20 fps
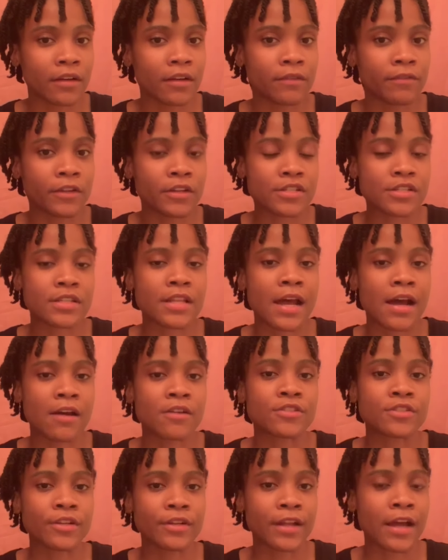If your
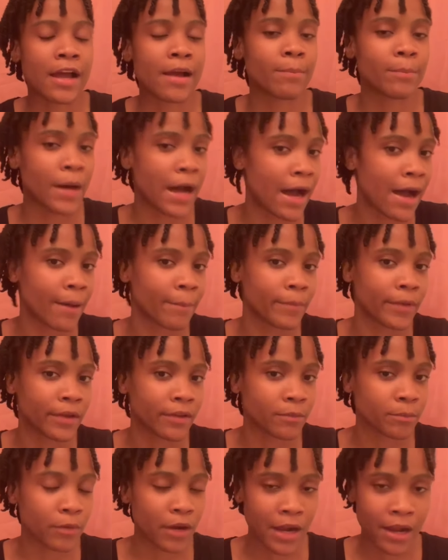styles are not
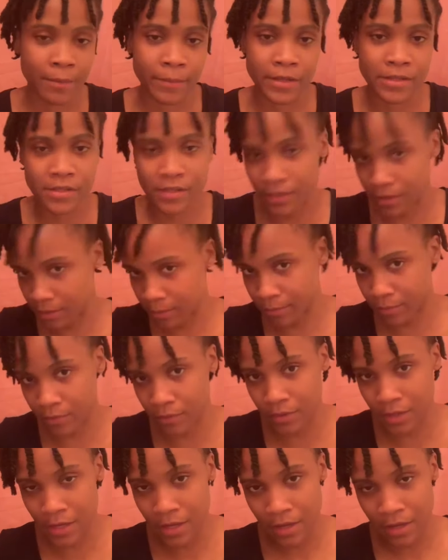popping, prime
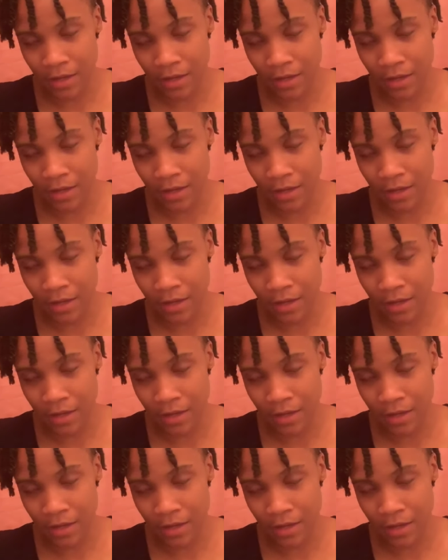example,